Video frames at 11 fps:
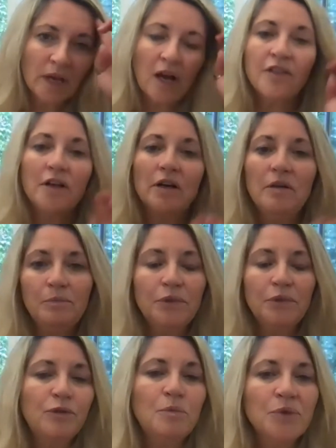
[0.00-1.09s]
other
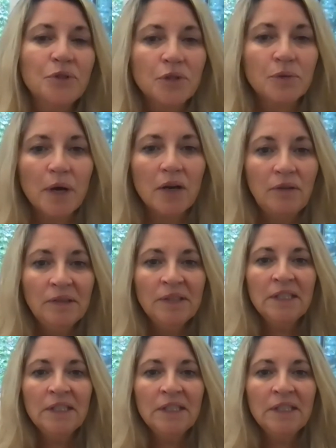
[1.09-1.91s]
performers as well.